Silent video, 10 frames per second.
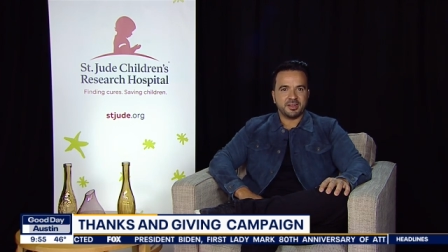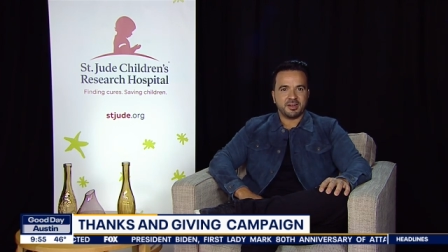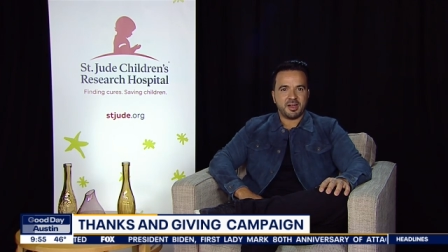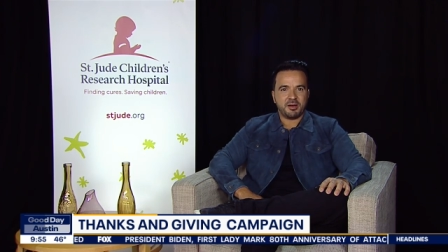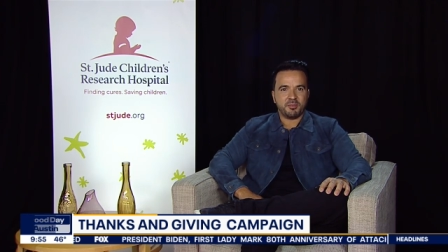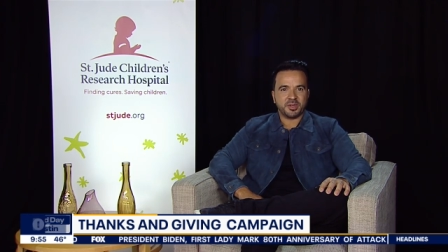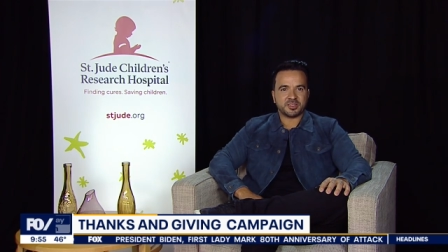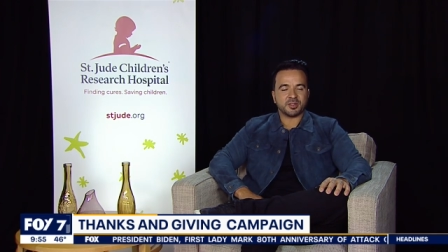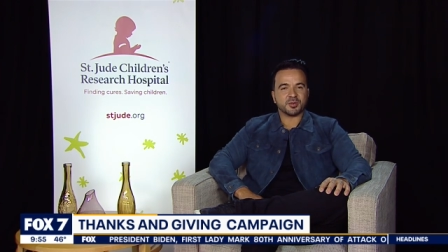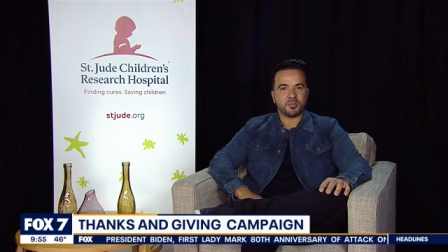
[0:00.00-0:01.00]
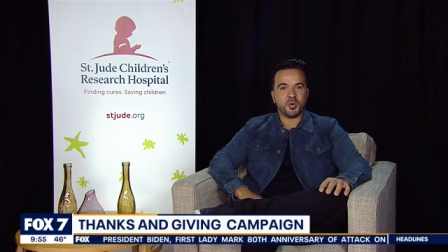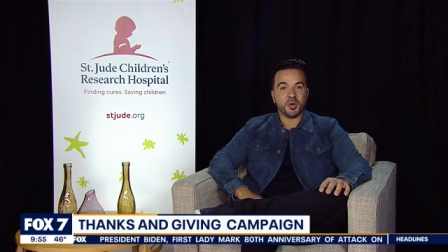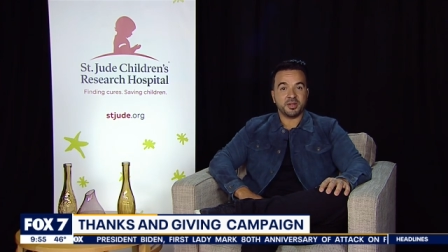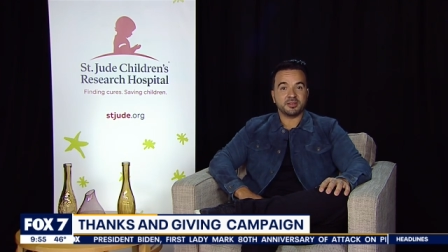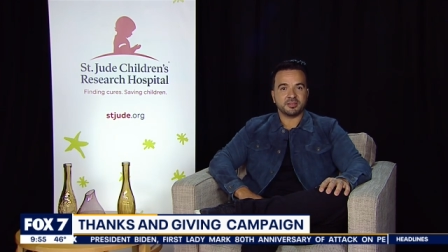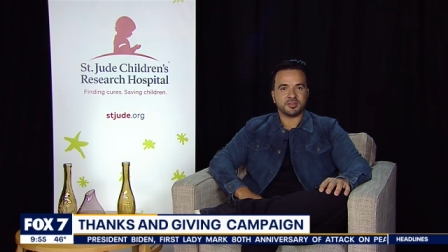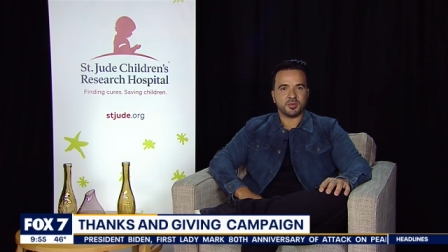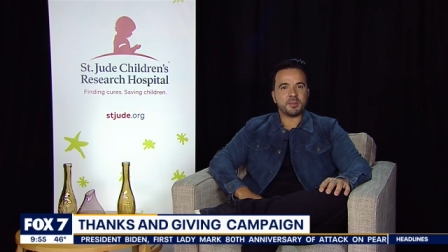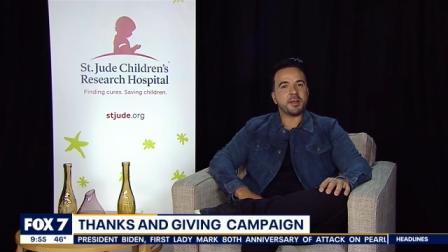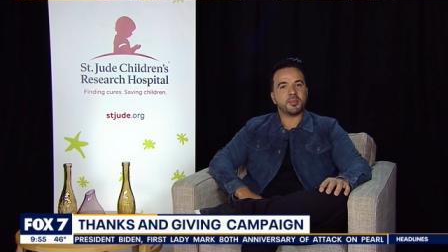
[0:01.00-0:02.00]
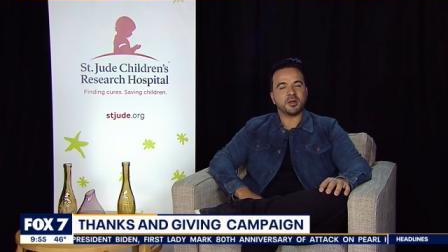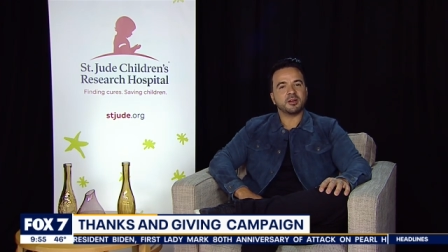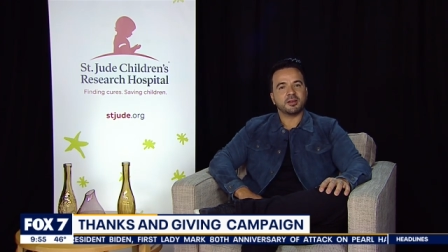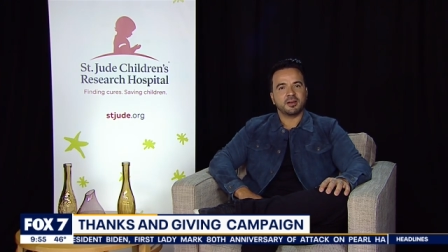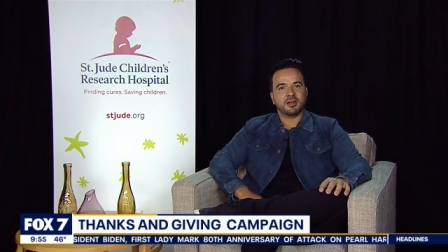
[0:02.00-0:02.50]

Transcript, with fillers: Um, but it's also important to remember